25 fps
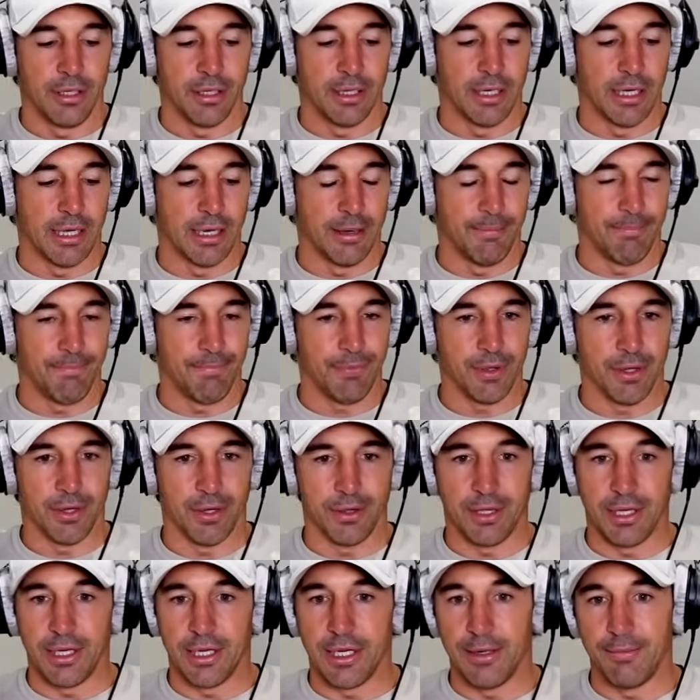I
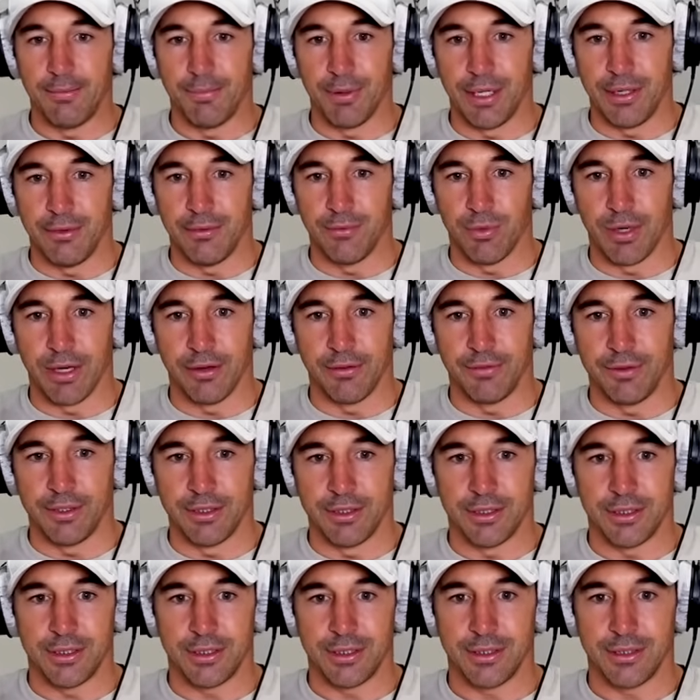think he beat one of
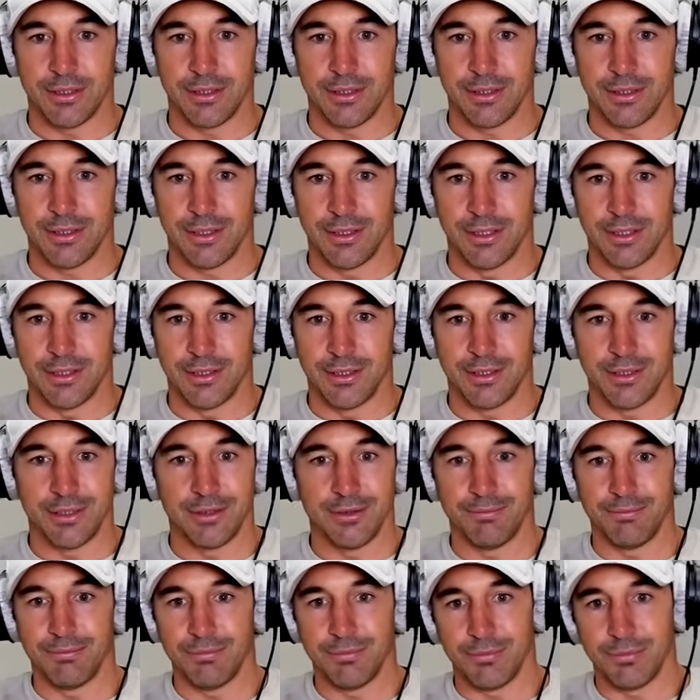his
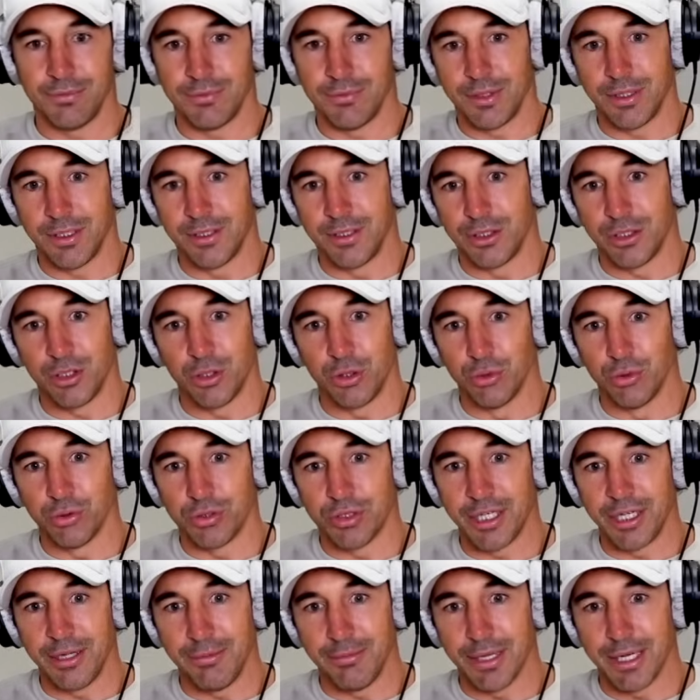school
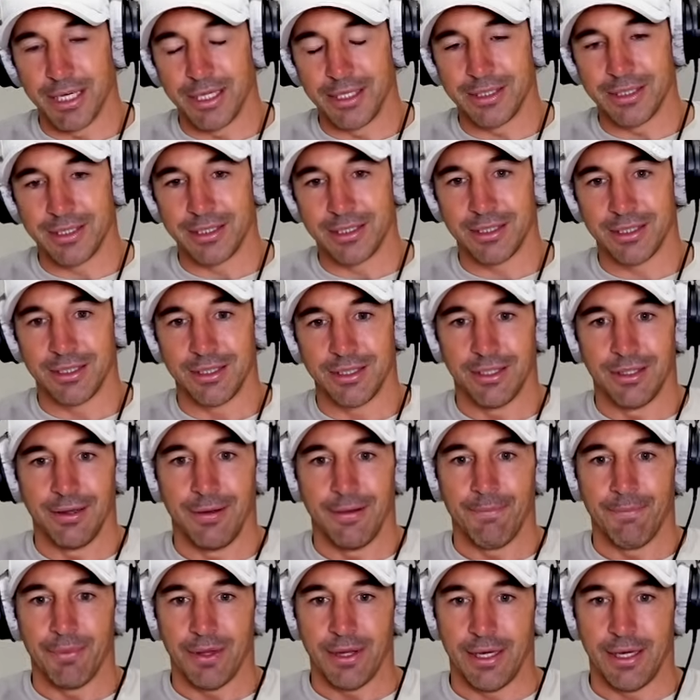teammates
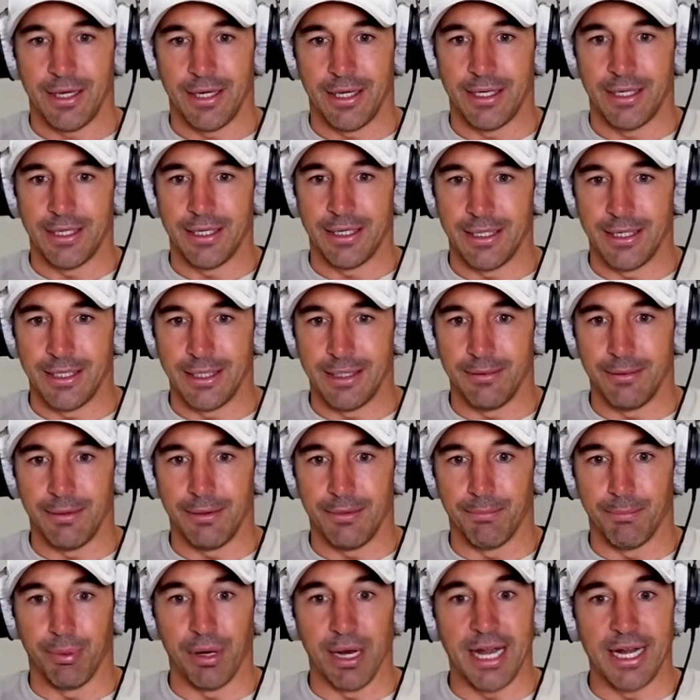in
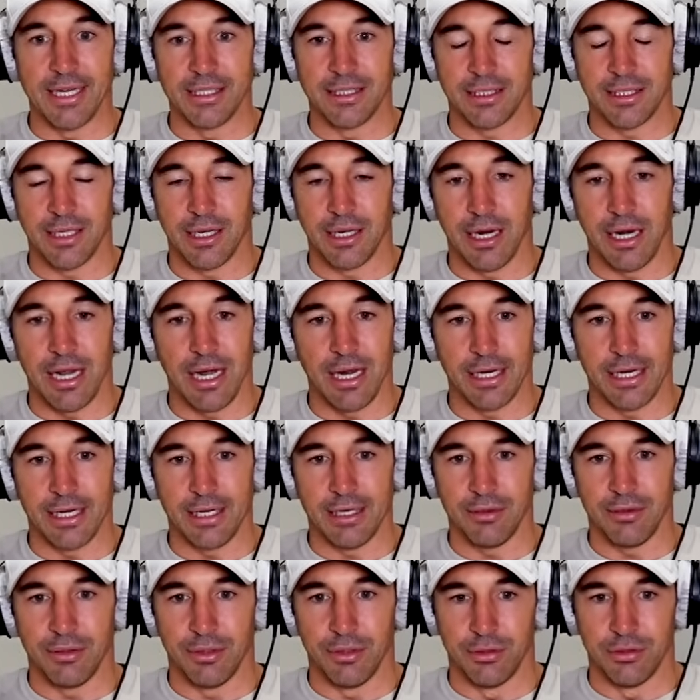Blaze
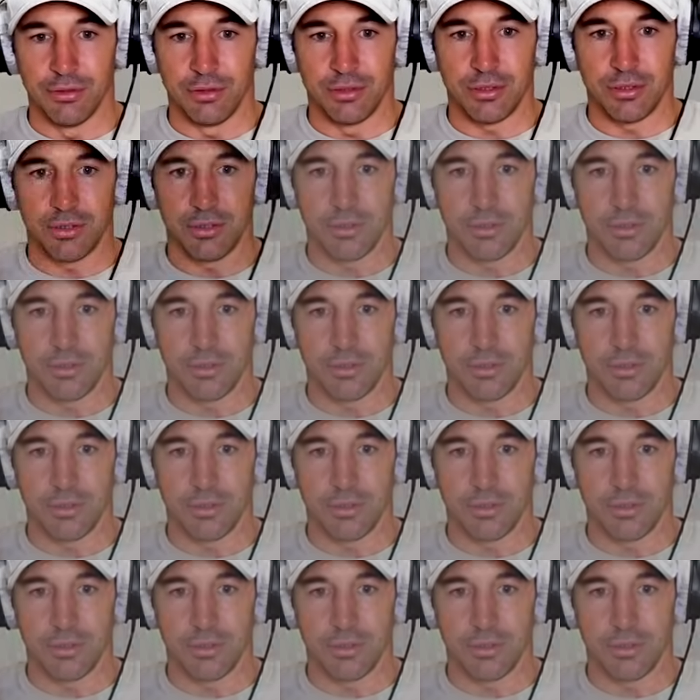Taulungi, who's